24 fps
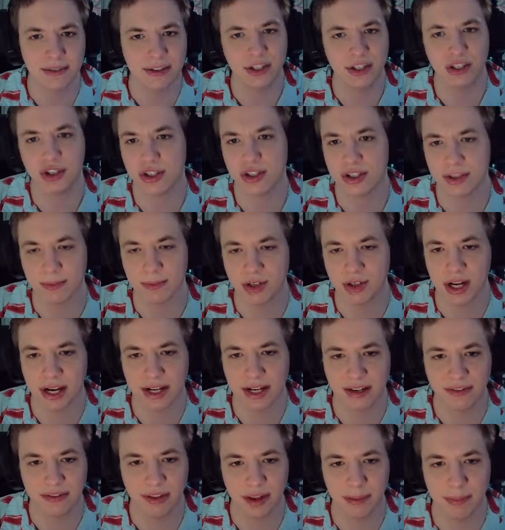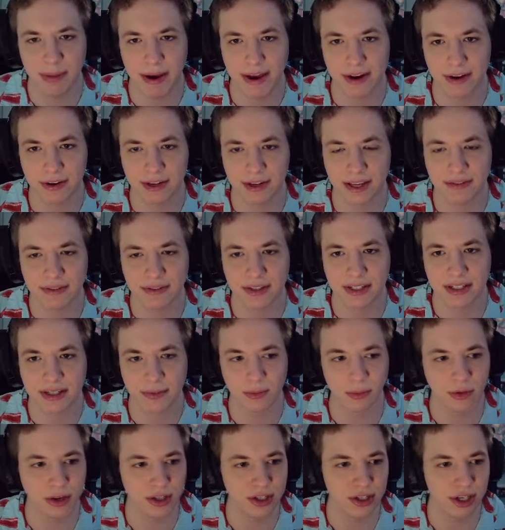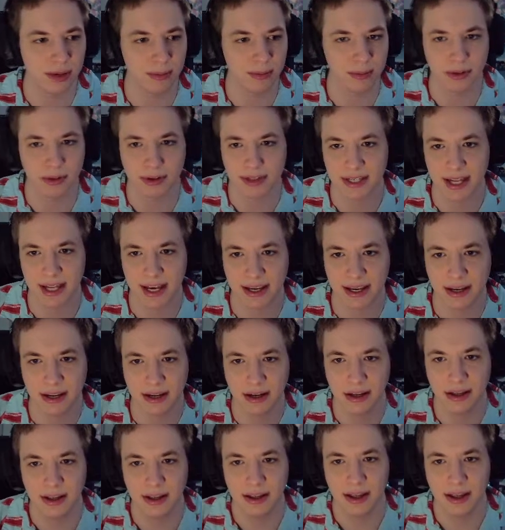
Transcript: this is just objectively better, gives us some regen per second